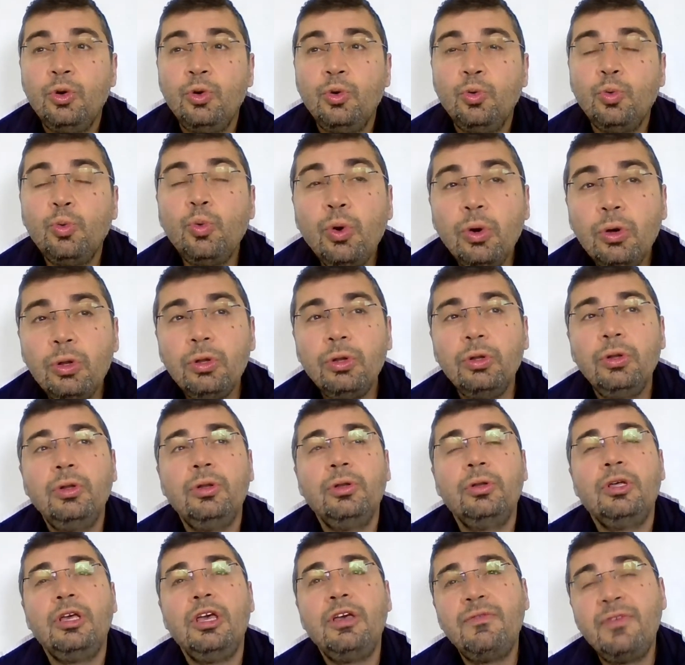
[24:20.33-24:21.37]
will
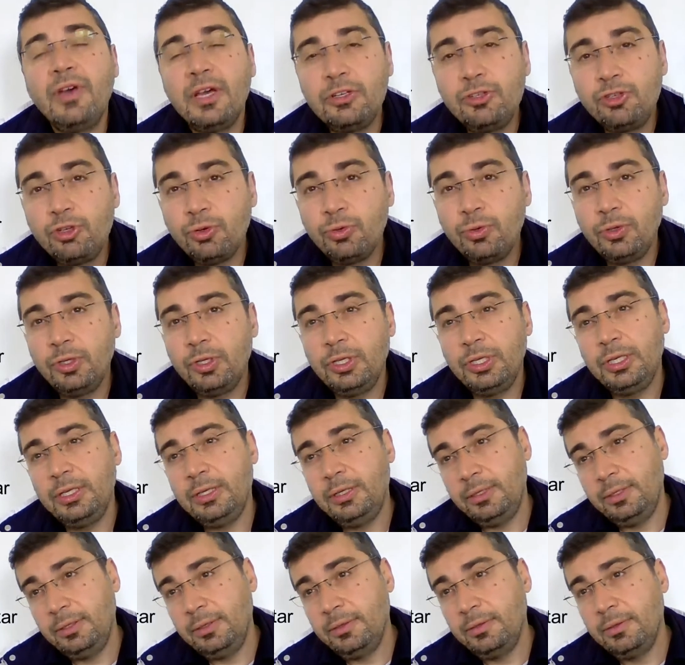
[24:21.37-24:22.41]
eventually